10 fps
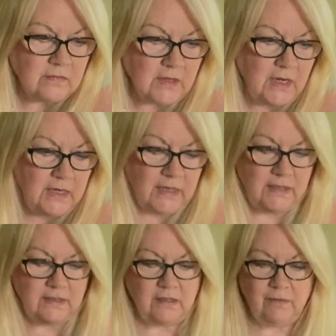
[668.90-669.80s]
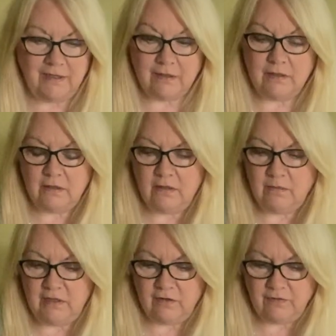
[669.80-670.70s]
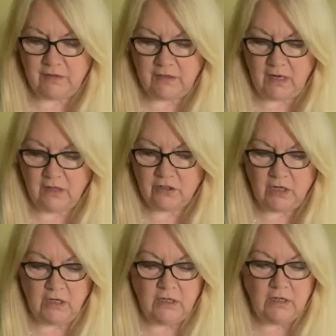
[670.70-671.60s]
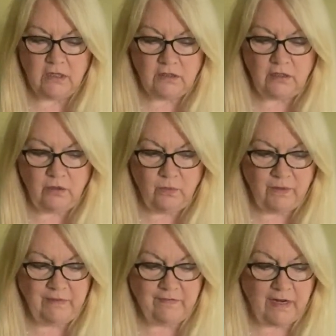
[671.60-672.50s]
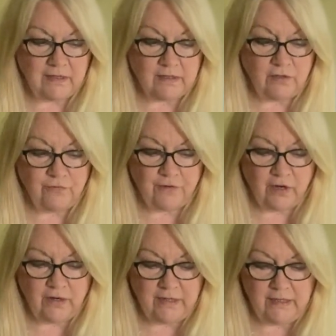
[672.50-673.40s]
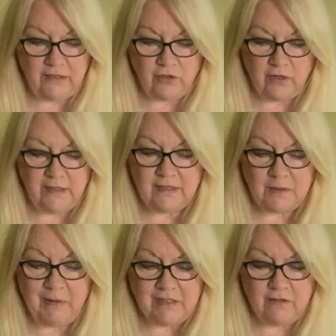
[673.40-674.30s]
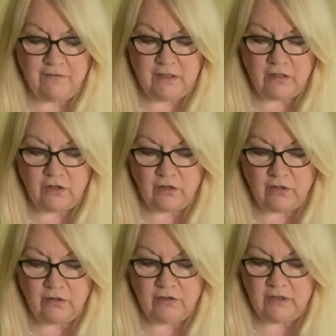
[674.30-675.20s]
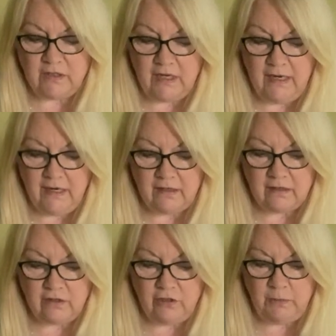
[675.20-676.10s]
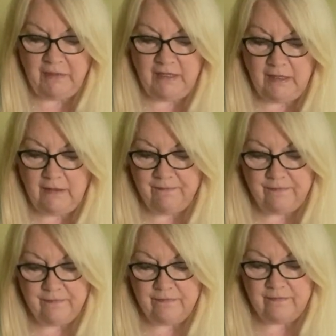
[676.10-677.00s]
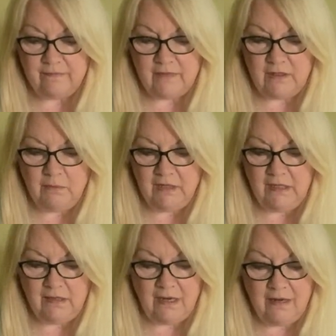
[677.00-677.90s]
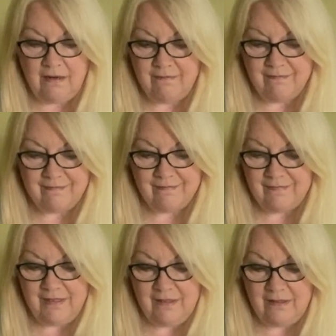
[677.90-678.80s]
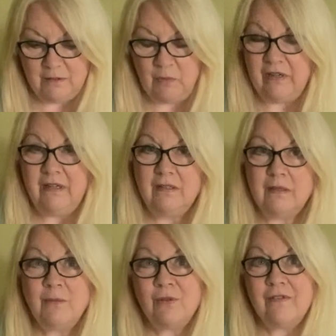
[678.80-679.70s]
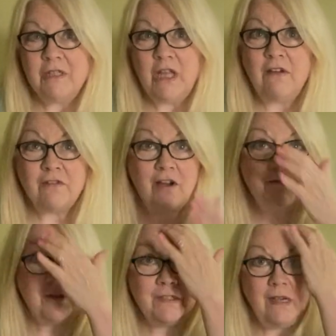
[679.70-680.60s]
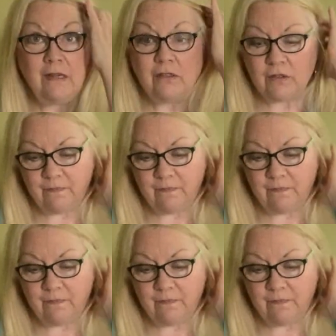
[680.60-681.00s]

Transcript: and see what else is coming here for Sag. So what we've got so far is your unexpected visitor looks like could be somebody that is bringing some sort of a love offer, Sag.